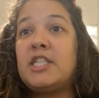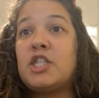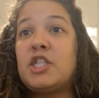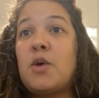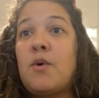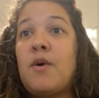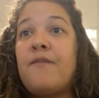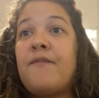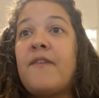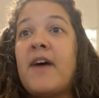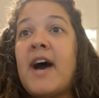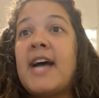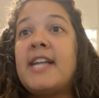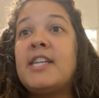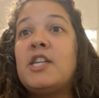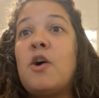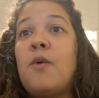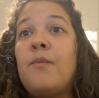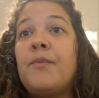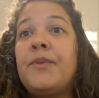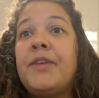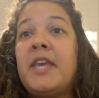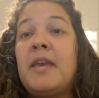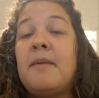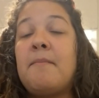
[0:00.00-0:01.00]
So if I
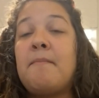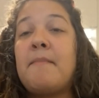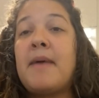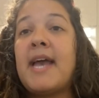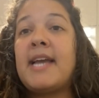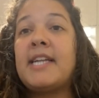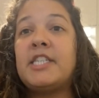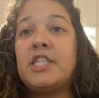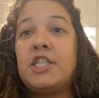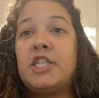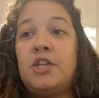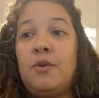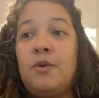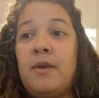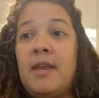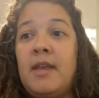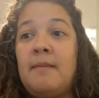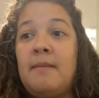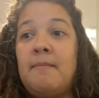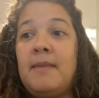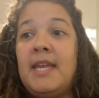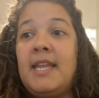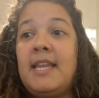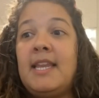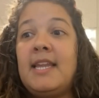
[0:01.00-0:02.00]
don't get back to you
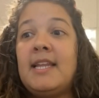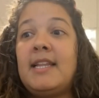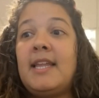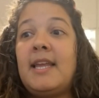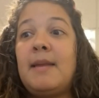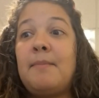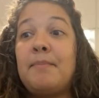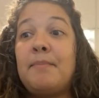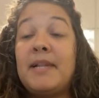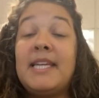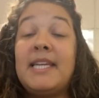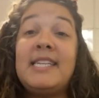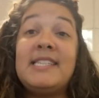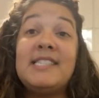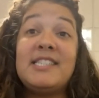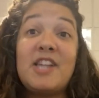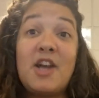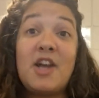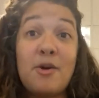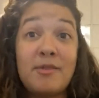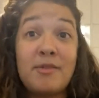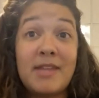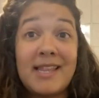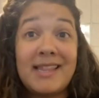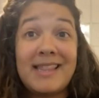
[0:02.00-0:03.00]
immediately, please
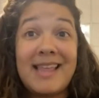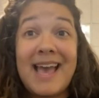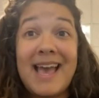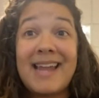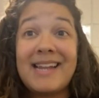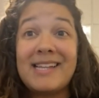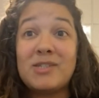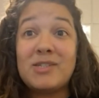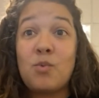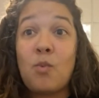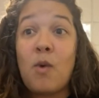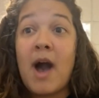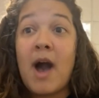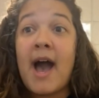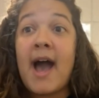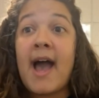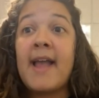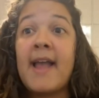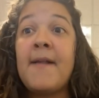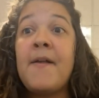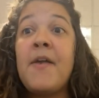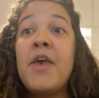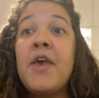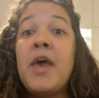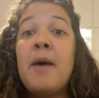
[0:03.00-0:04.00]
know that that is
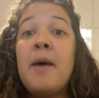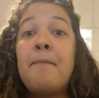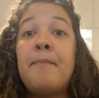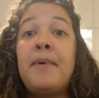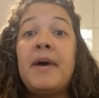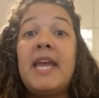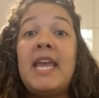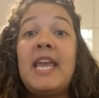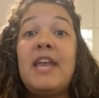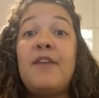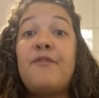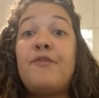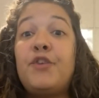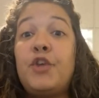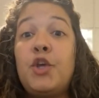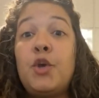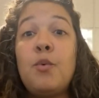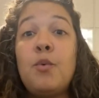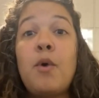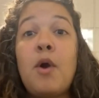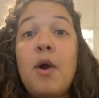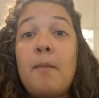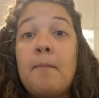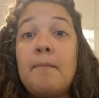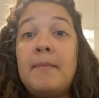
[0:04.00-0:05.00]
why. But if
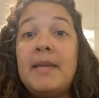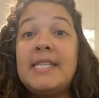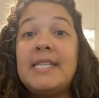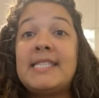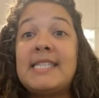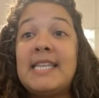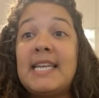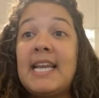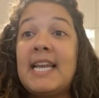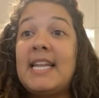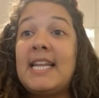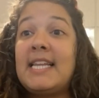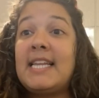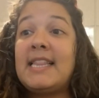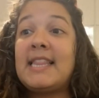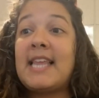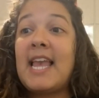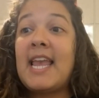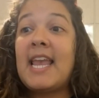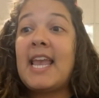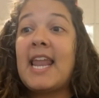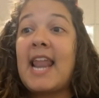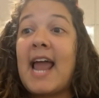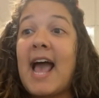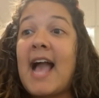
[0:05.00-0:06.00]
you are missing
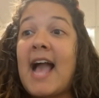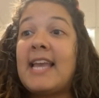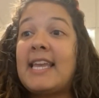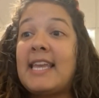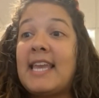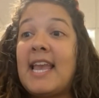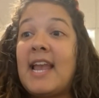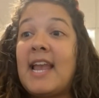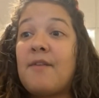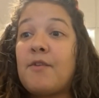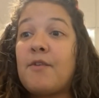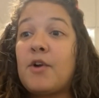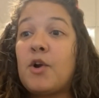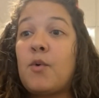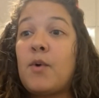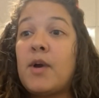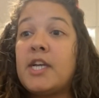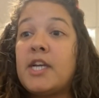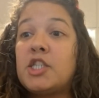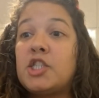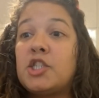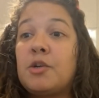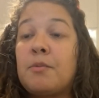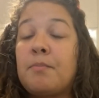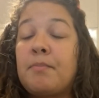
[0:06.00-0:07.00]
anything and I can't
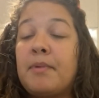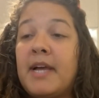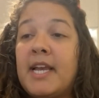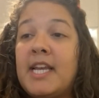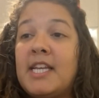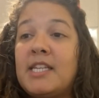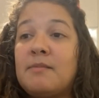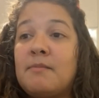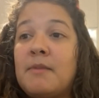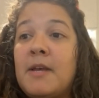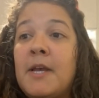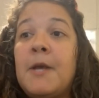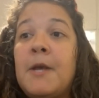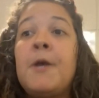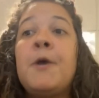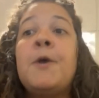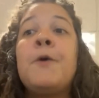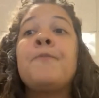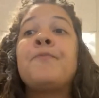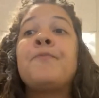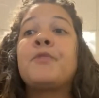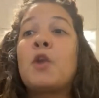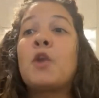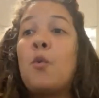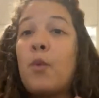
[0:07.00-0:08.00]
request your placement,
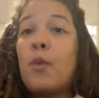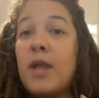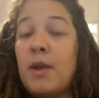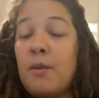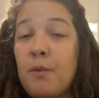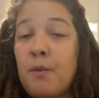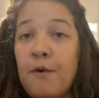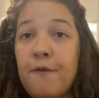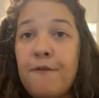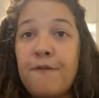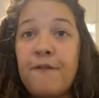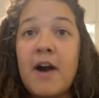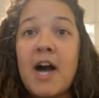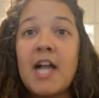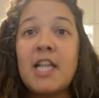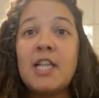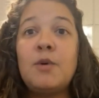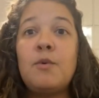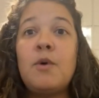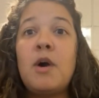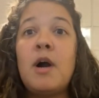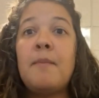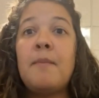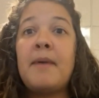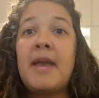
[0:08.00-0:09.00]
we will
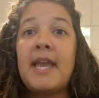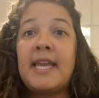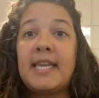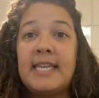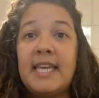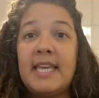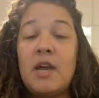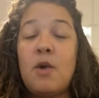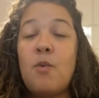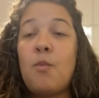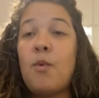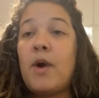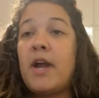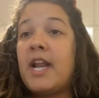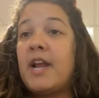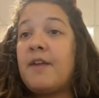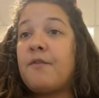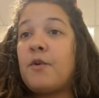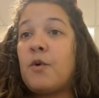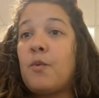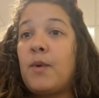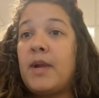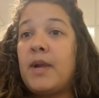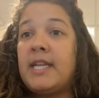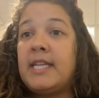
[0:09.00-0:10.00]
follow up and get
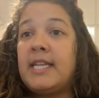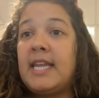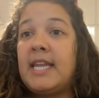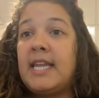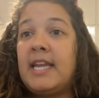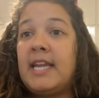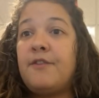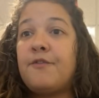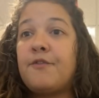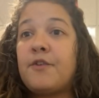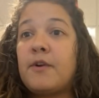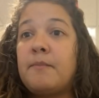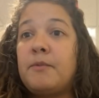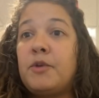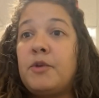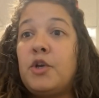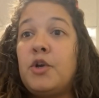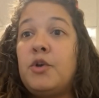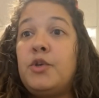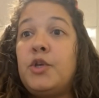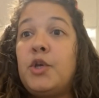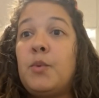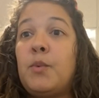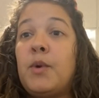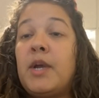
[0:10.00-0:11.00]
whatever we need from
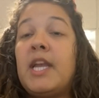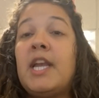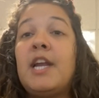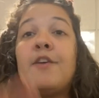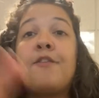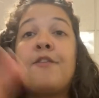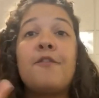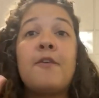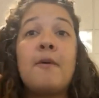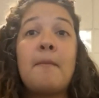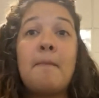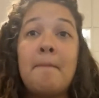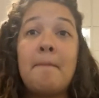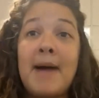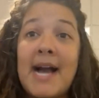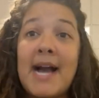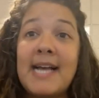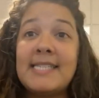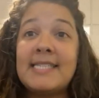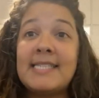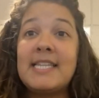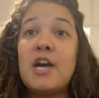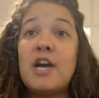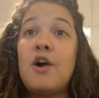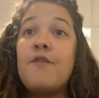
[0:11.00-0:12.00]
you. You will hear from
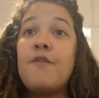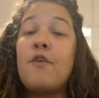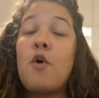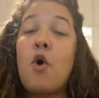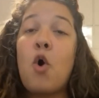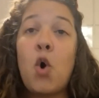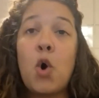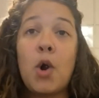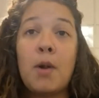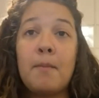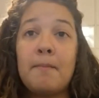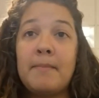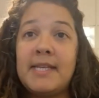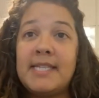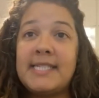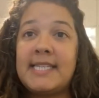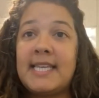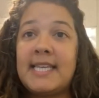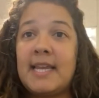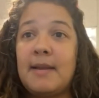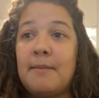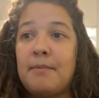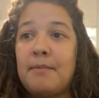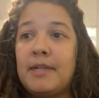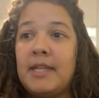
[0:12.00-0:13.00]
myself or Miss
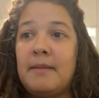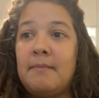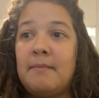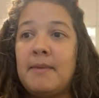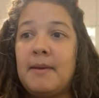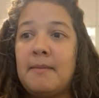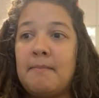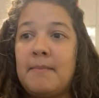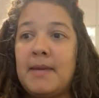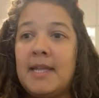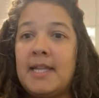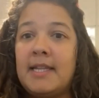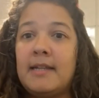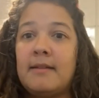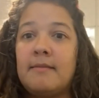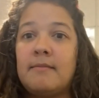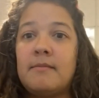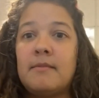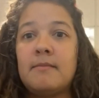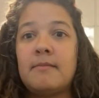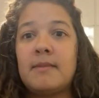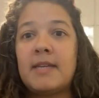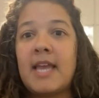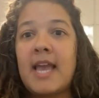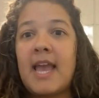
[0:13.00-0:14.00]
Kimberly McMillan.
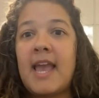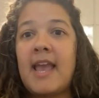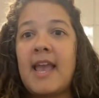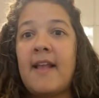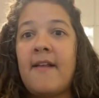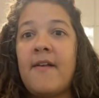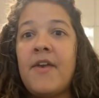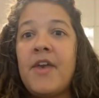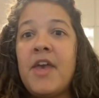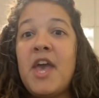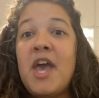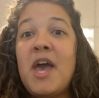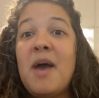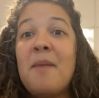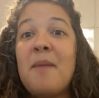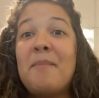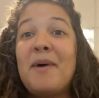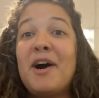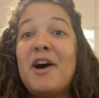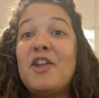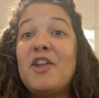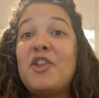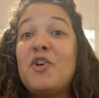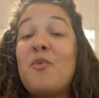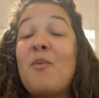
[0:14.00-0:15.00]
Okay.
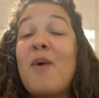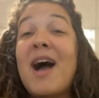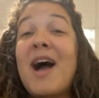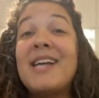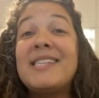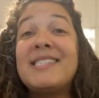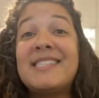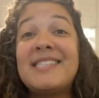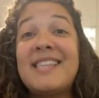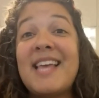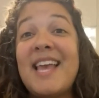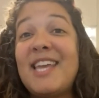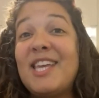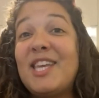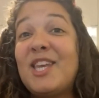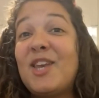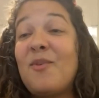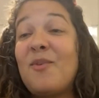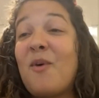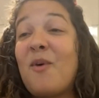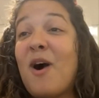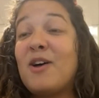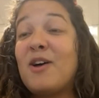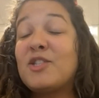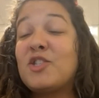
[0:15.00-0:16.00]
But otherwise, thank
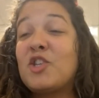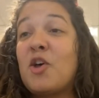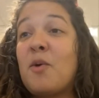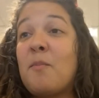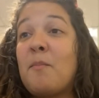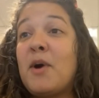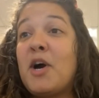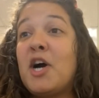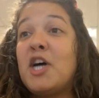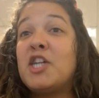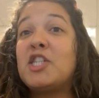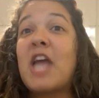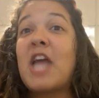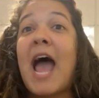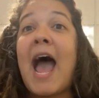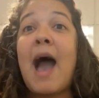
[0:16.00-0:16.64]
you all so much.